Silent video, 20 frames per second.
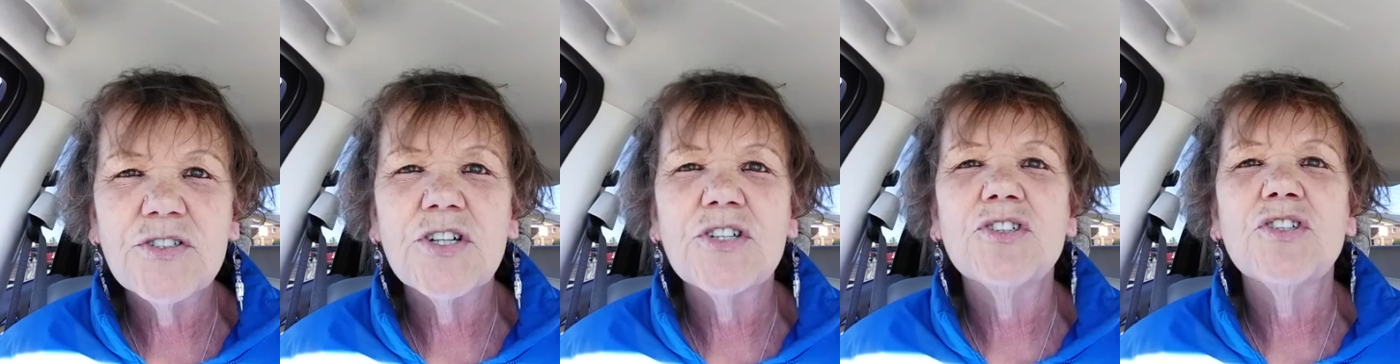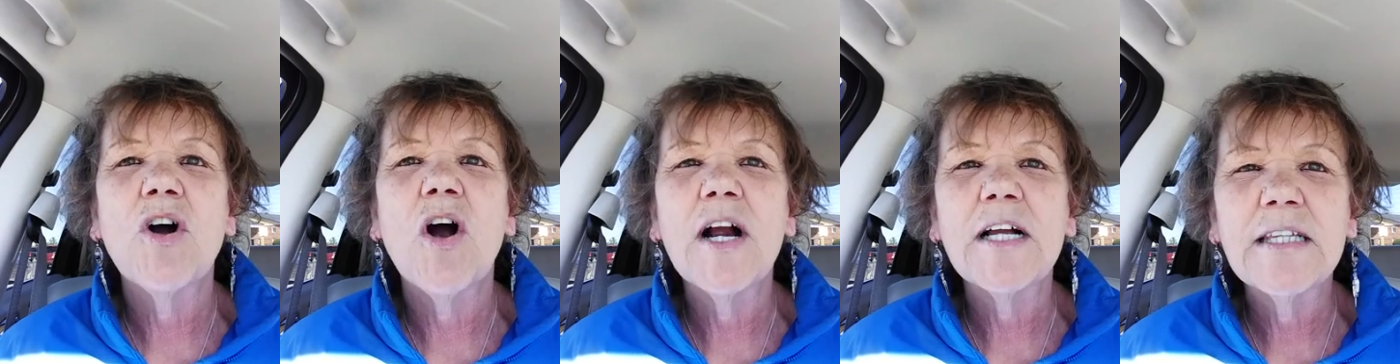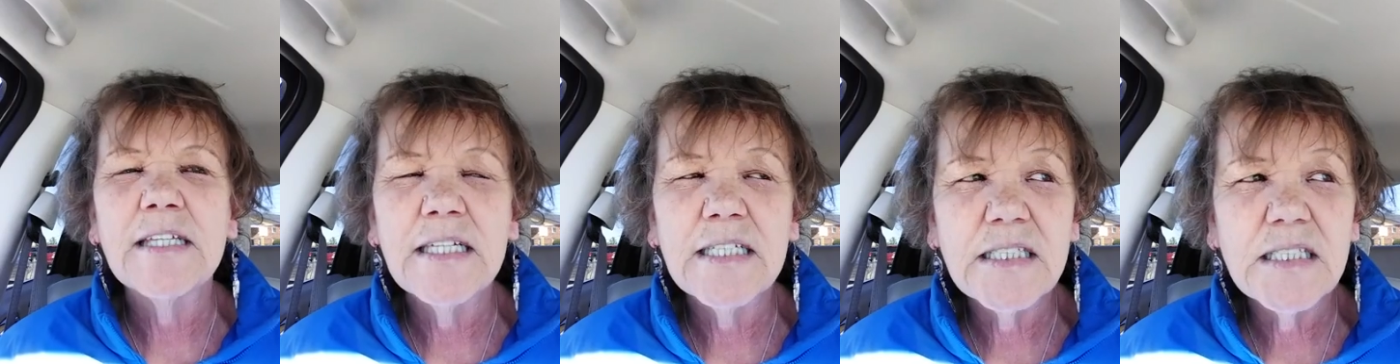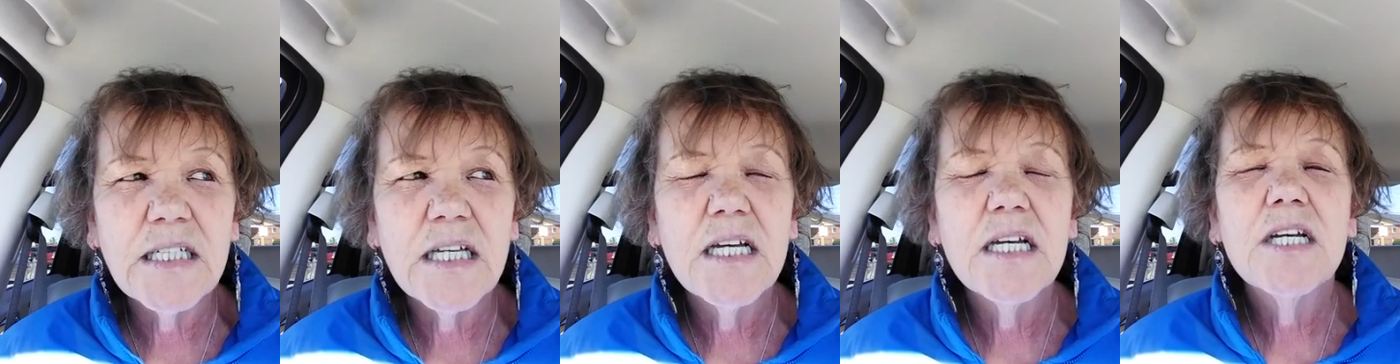a
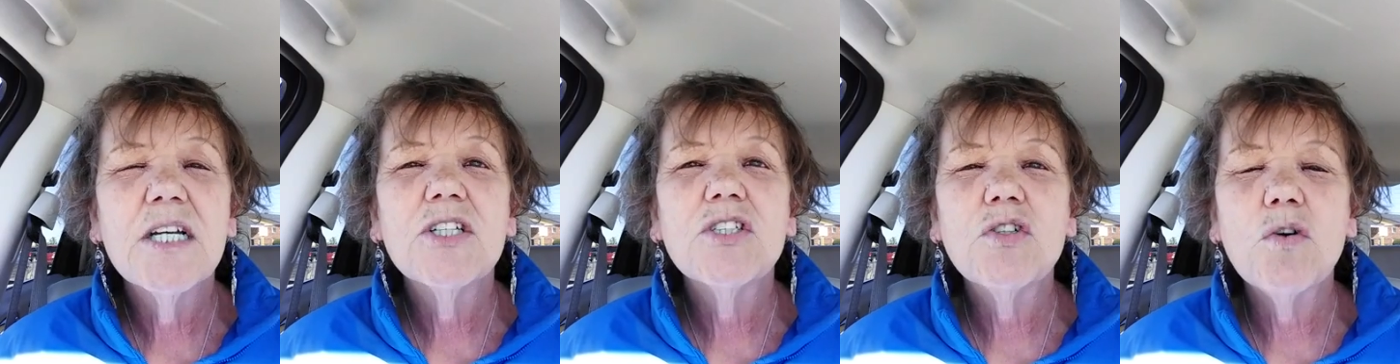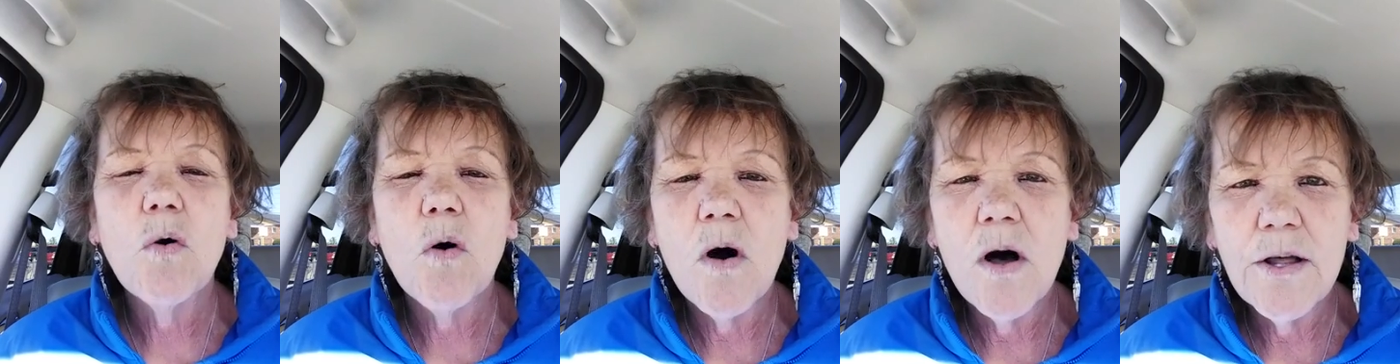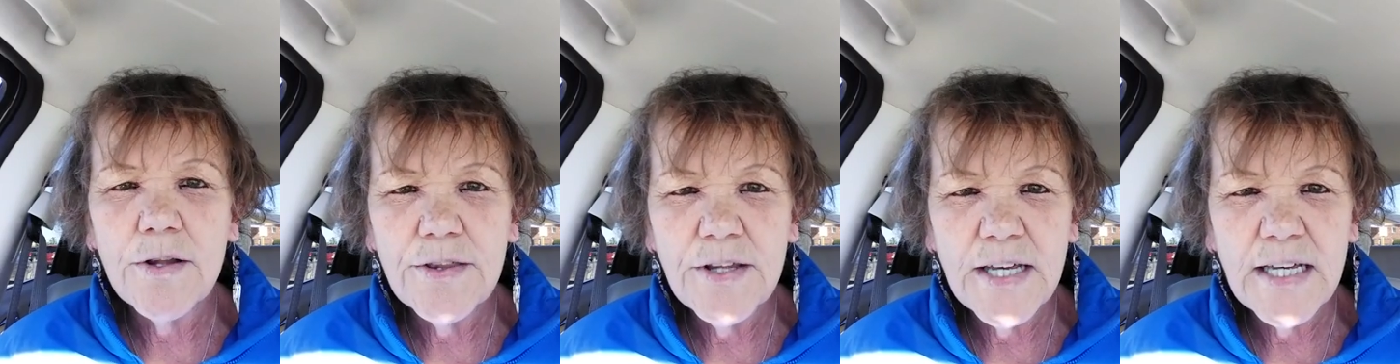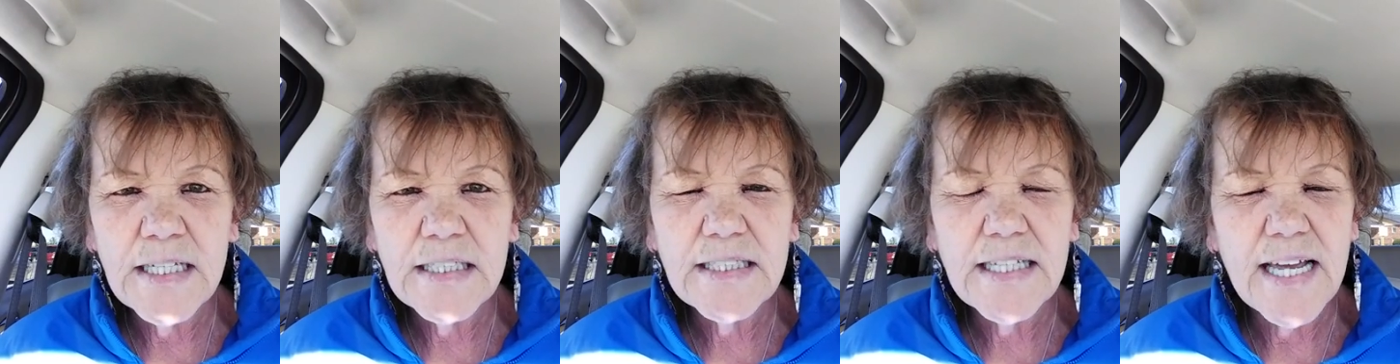darkness to all
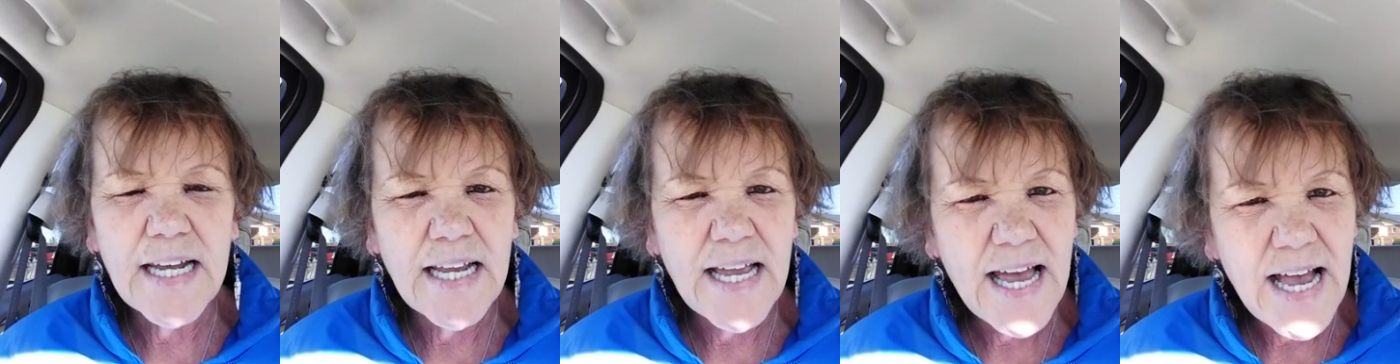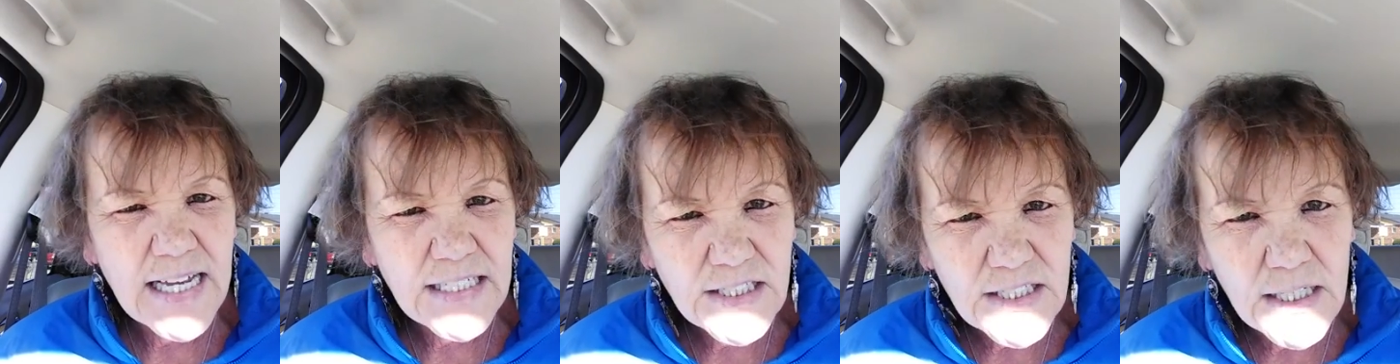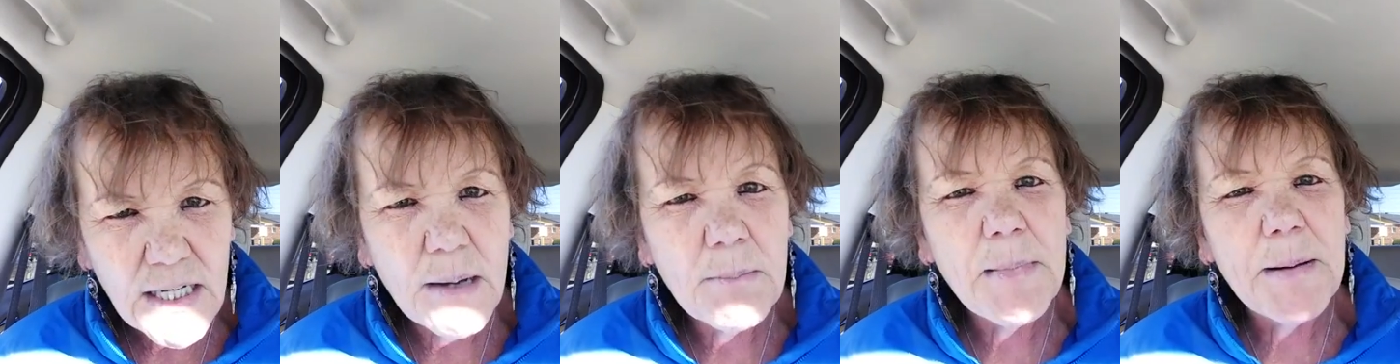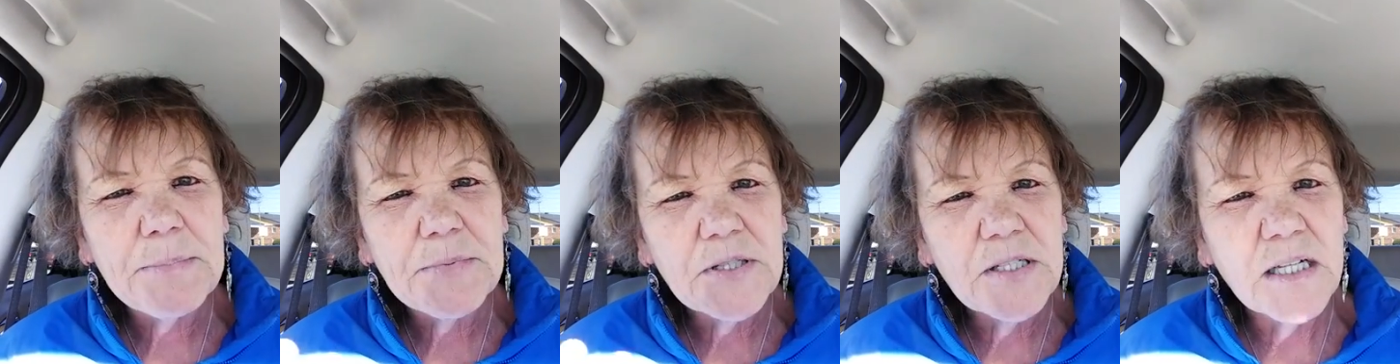this, and it has to come
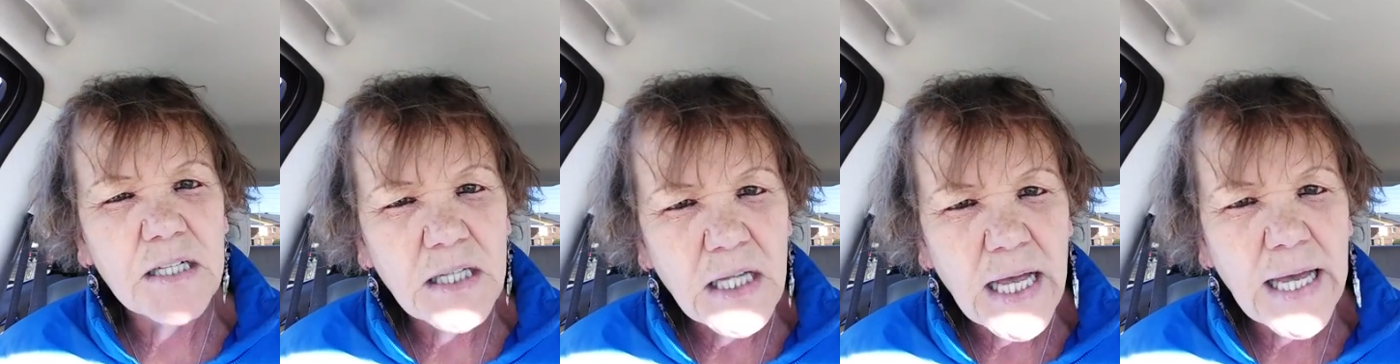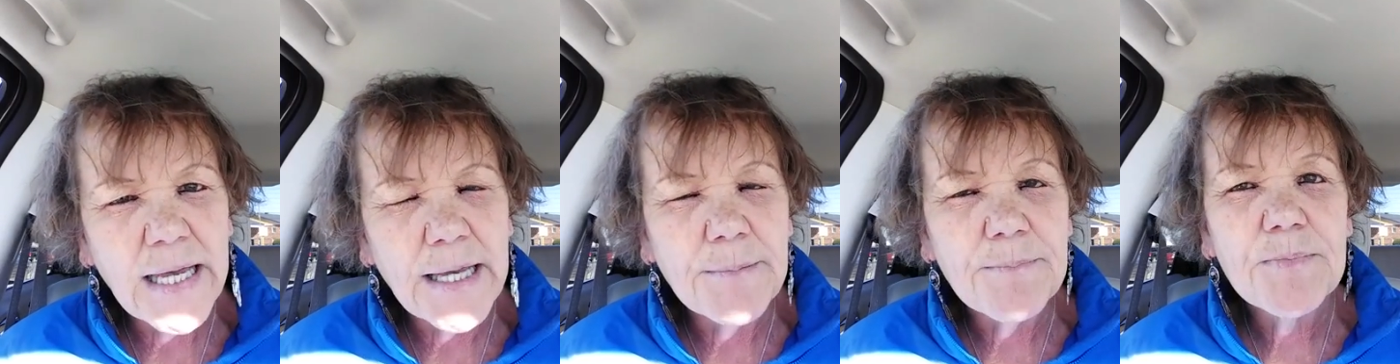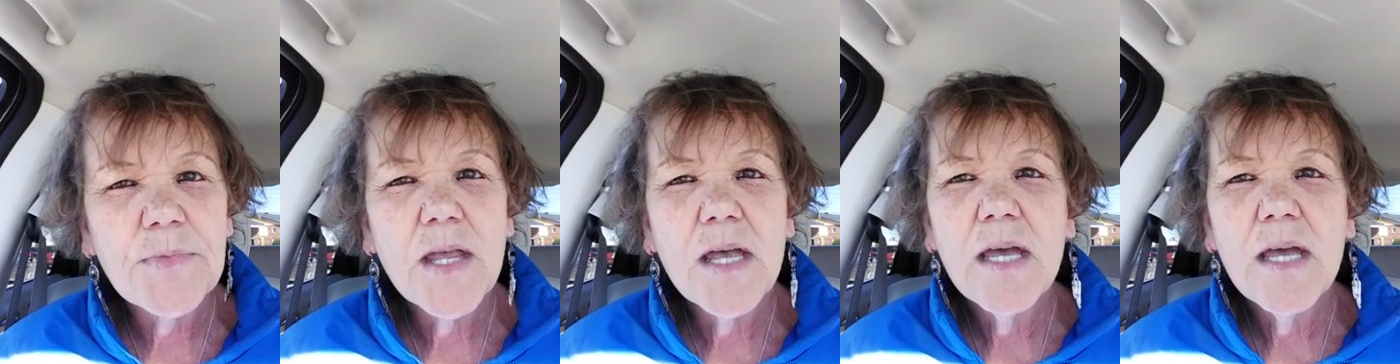up to the light.